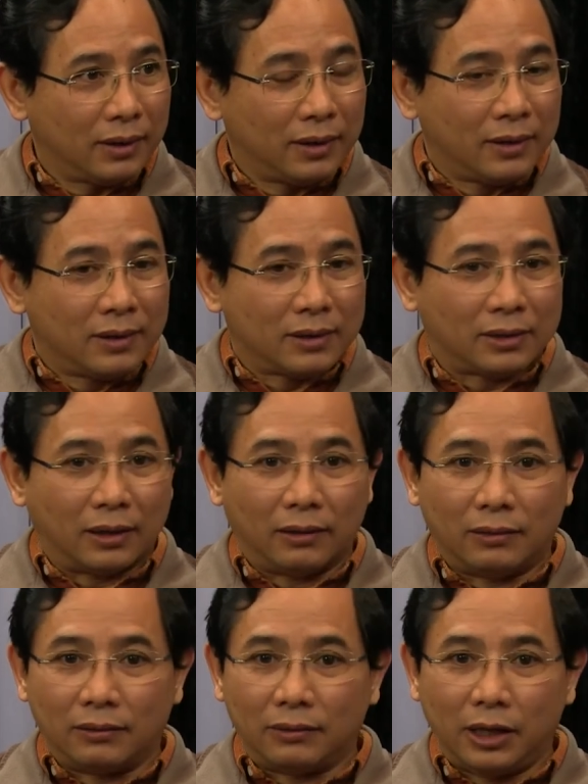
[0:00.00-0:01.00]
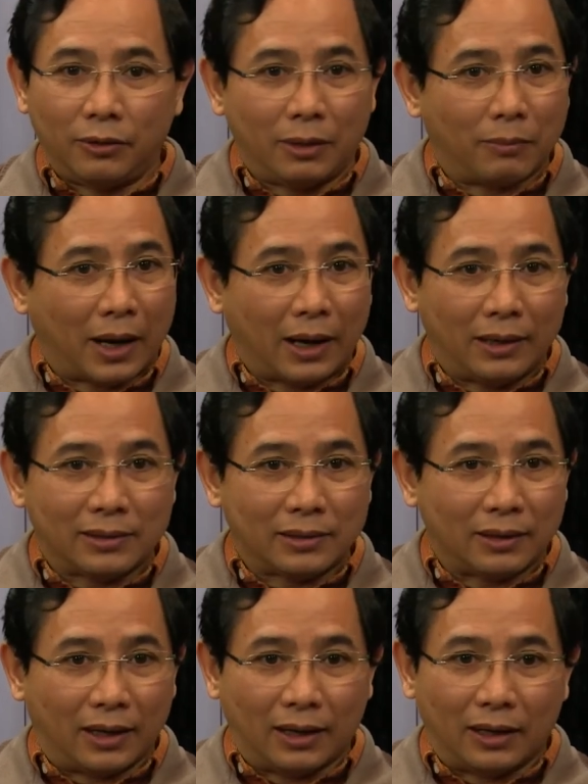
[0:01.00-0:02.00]
Yeah. So during my,
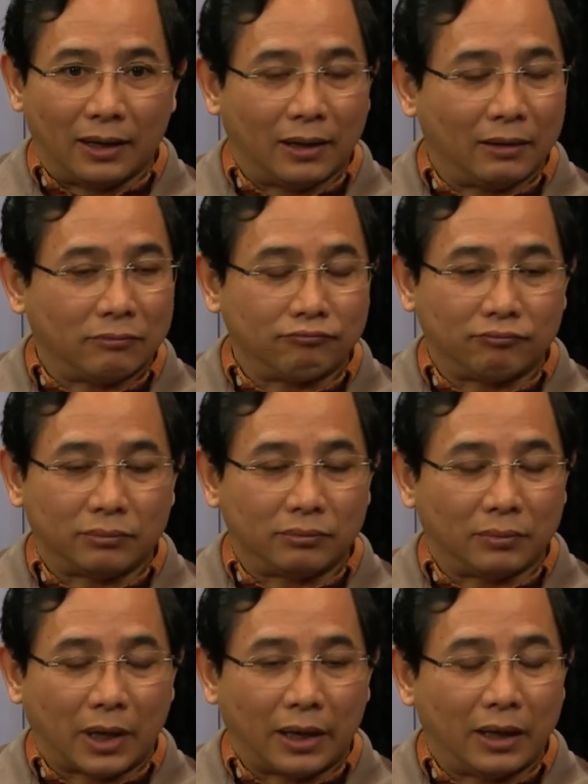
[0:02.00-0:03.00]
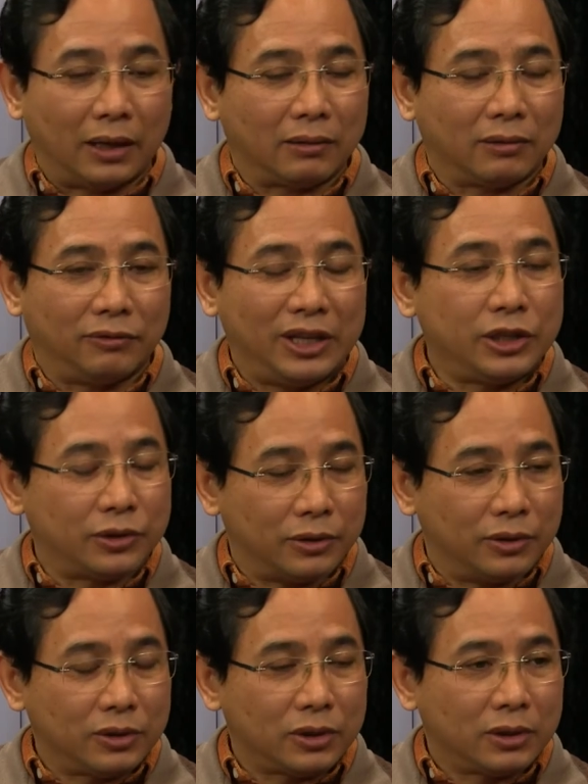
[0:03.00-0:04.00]
uh, my
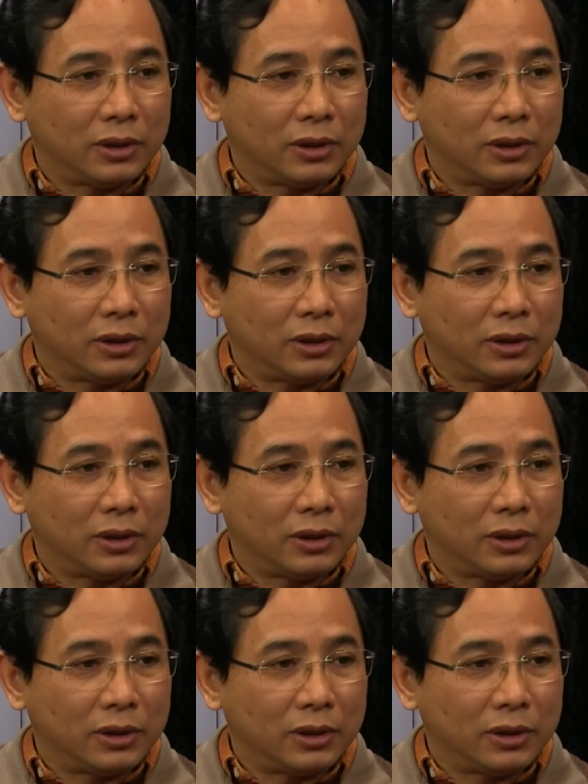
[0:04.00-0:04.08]
research,